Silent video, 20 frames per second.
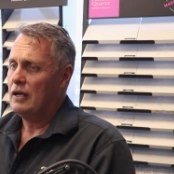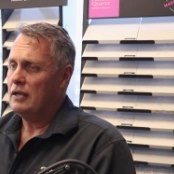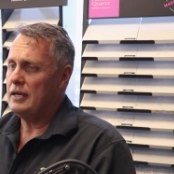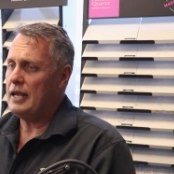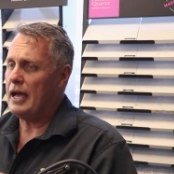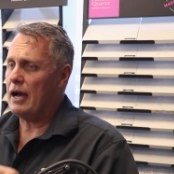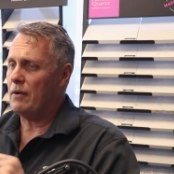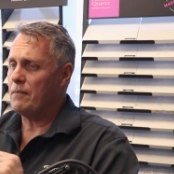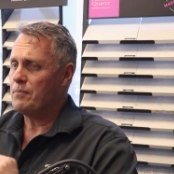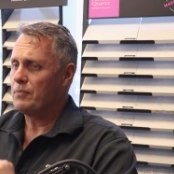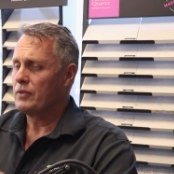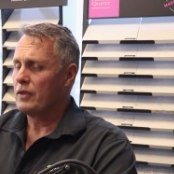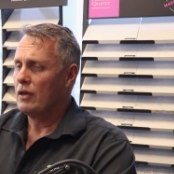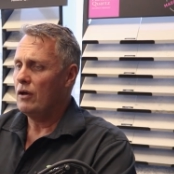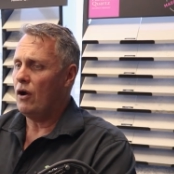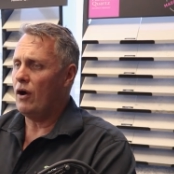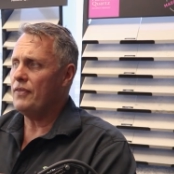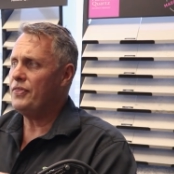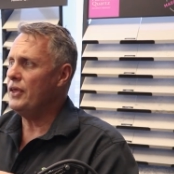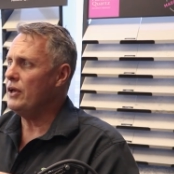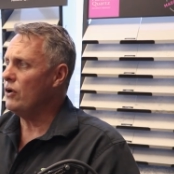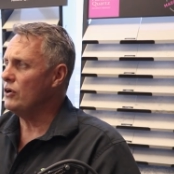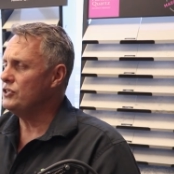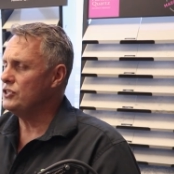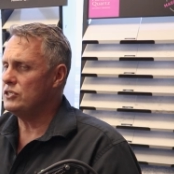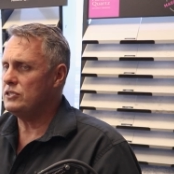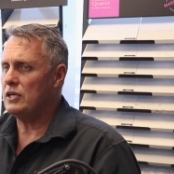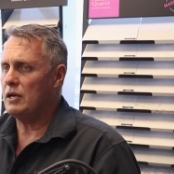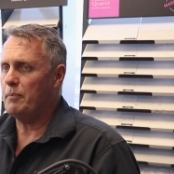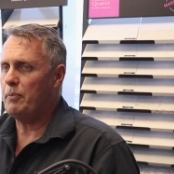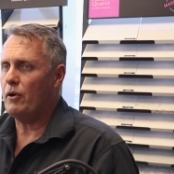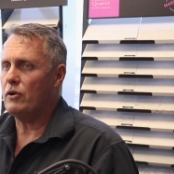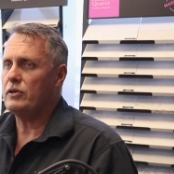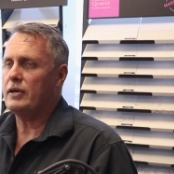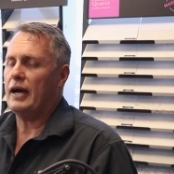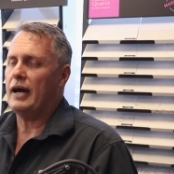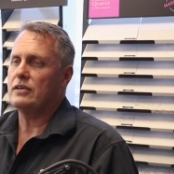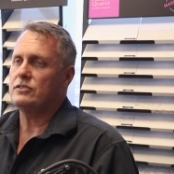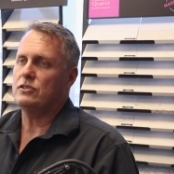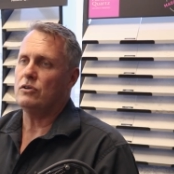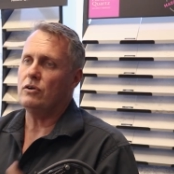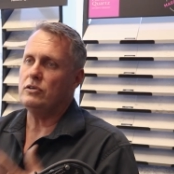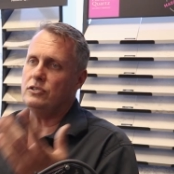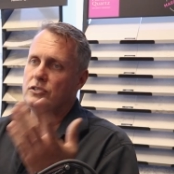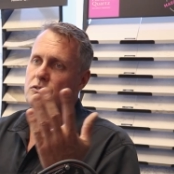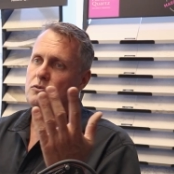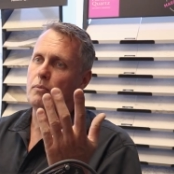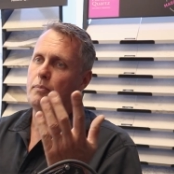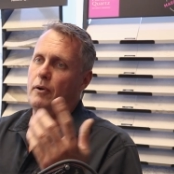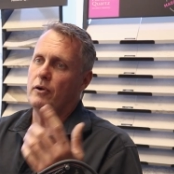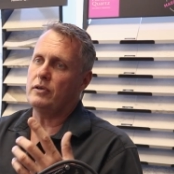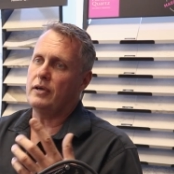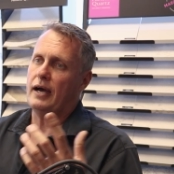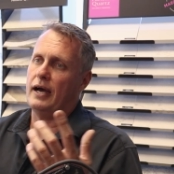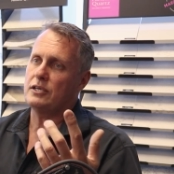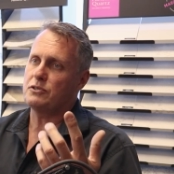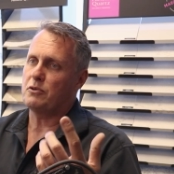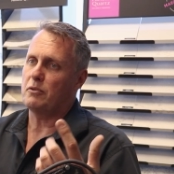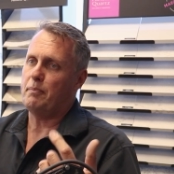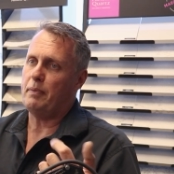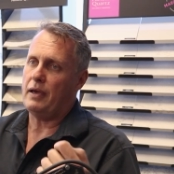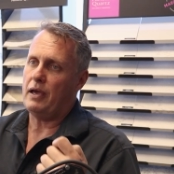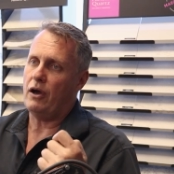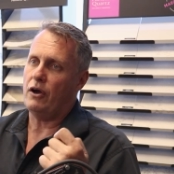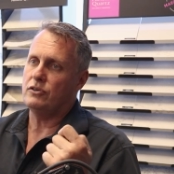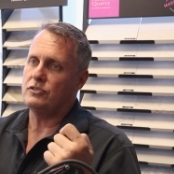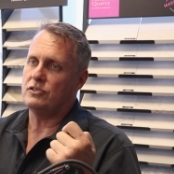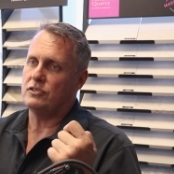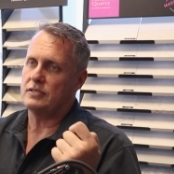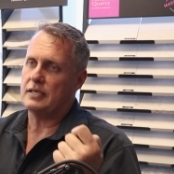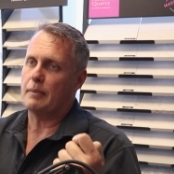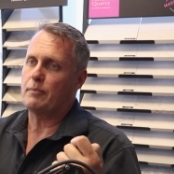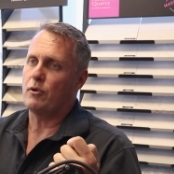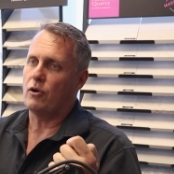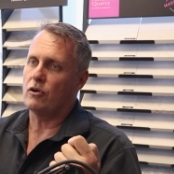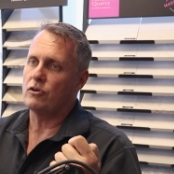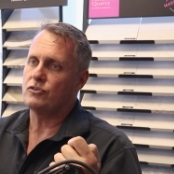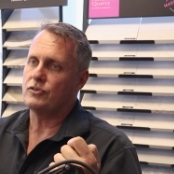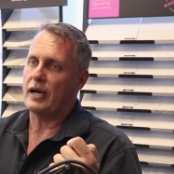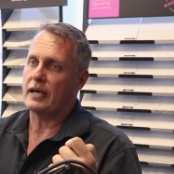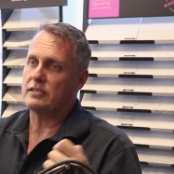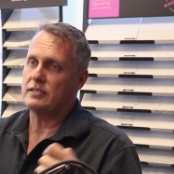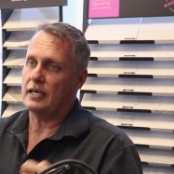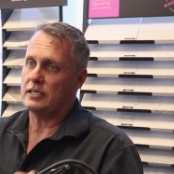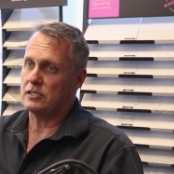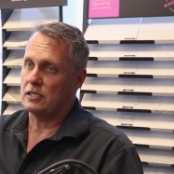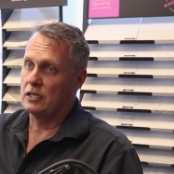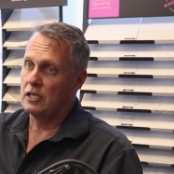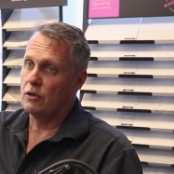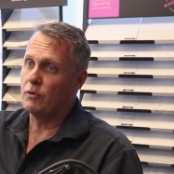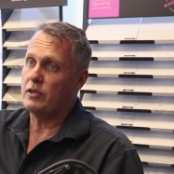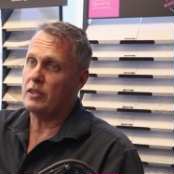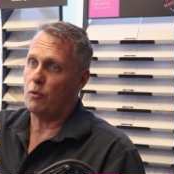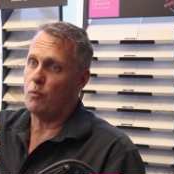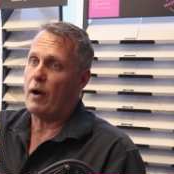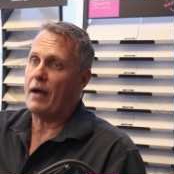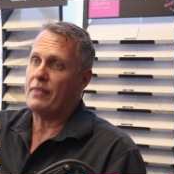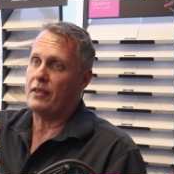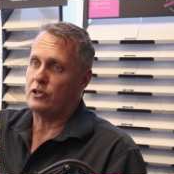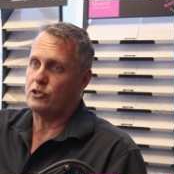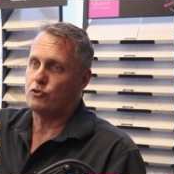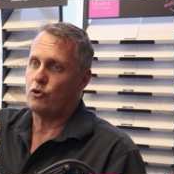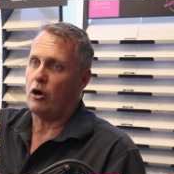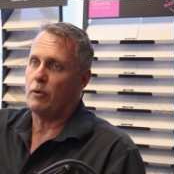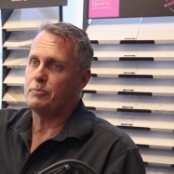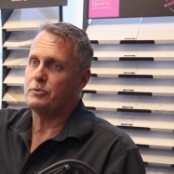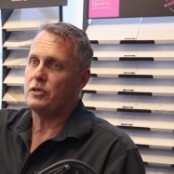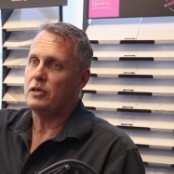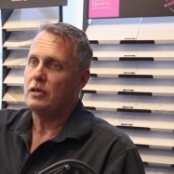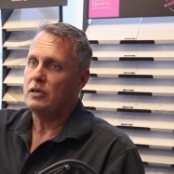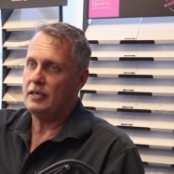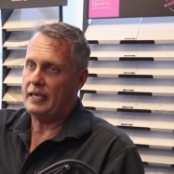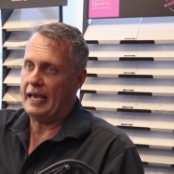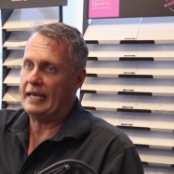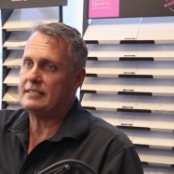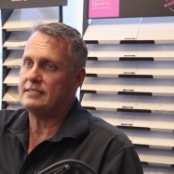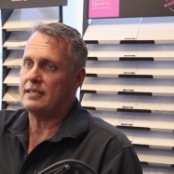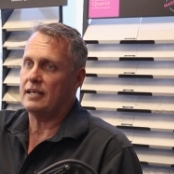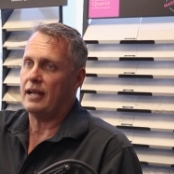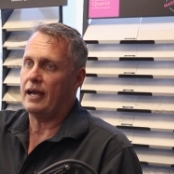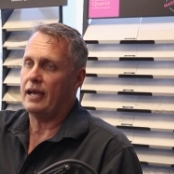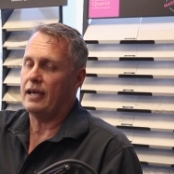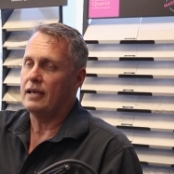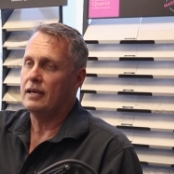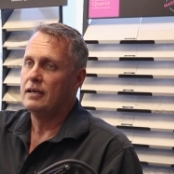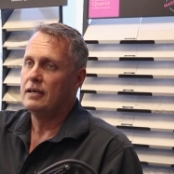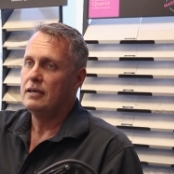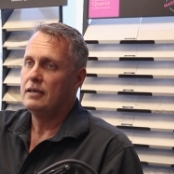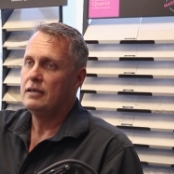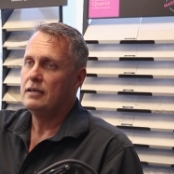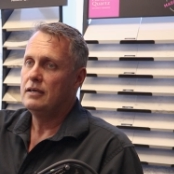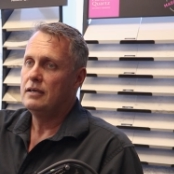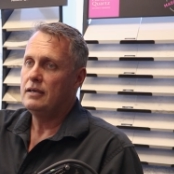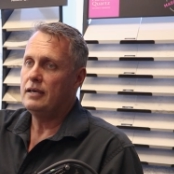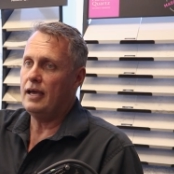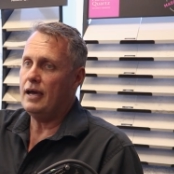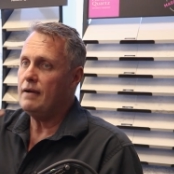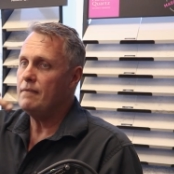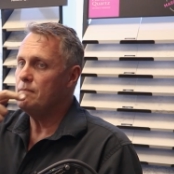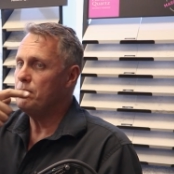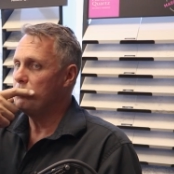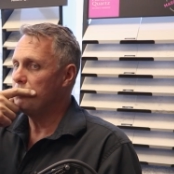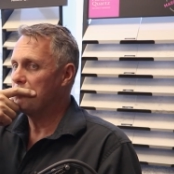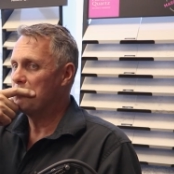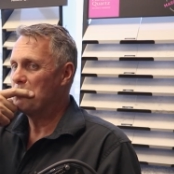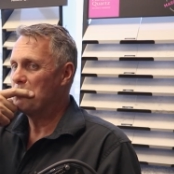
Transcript: Now, I think I just did a podcast. Did I just do a podcast with POs and subcontracts? That's literally yeah. the one that dropped yesterday. Yep.